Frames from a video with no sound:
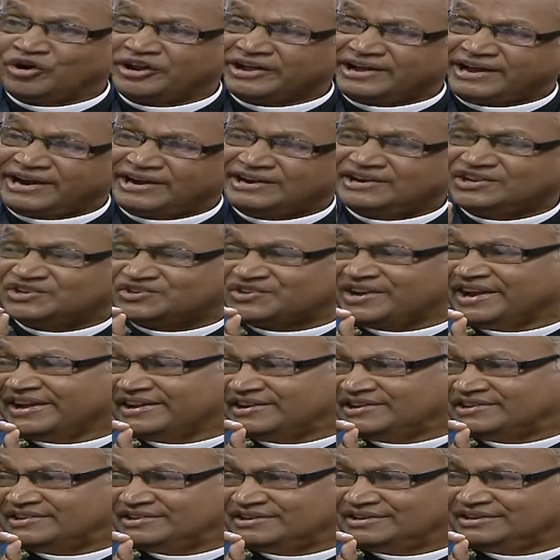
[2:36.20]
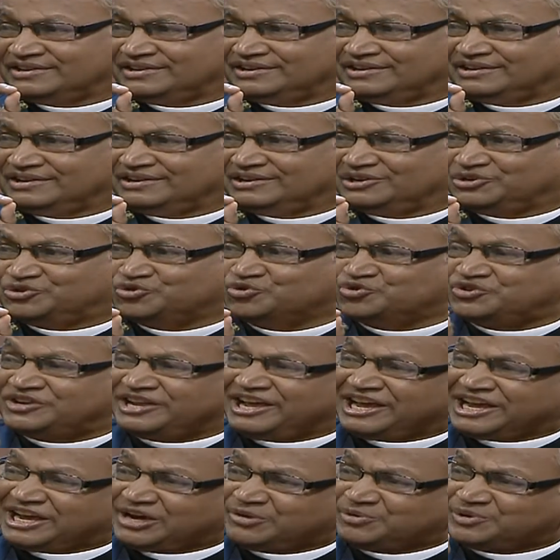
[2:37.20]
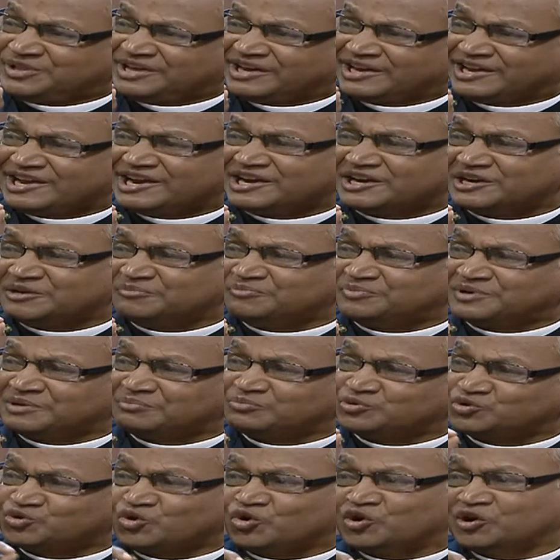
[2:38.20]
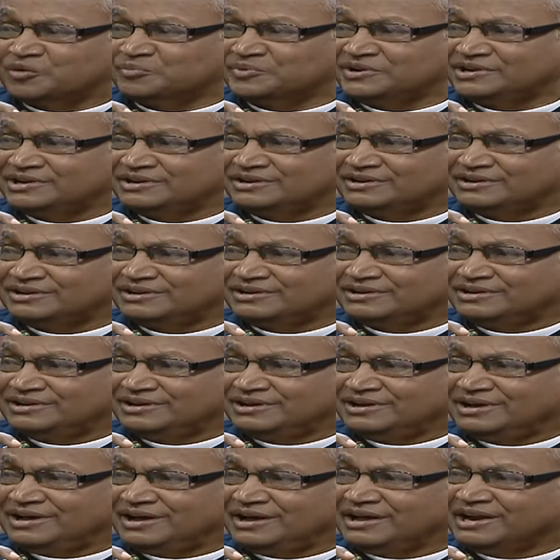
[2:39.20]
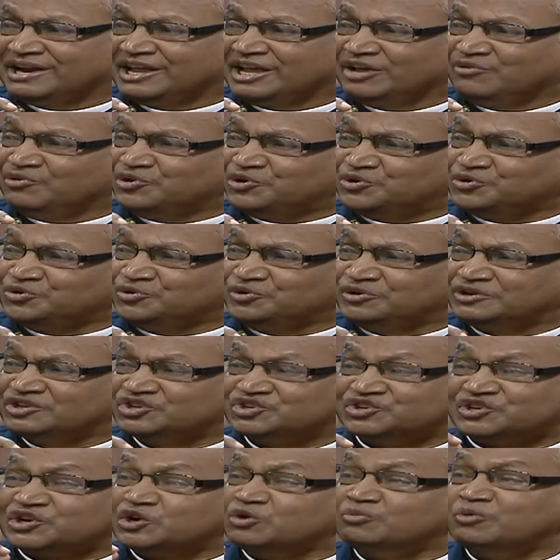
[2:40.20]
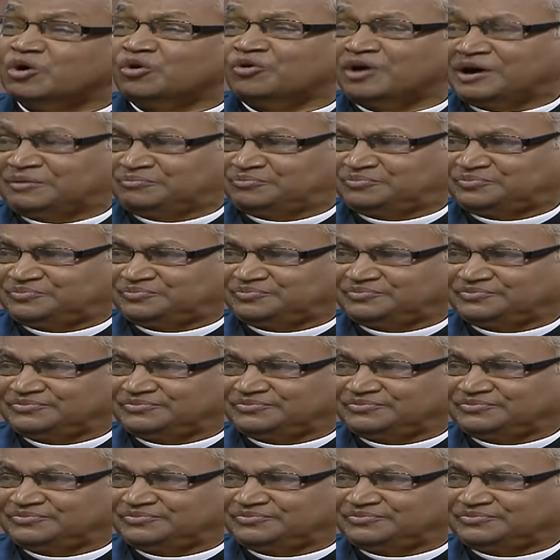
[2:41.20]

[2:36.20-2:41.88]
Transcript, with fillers: God had decided to take away the kingdom from Solomon and give it to Jeroboam.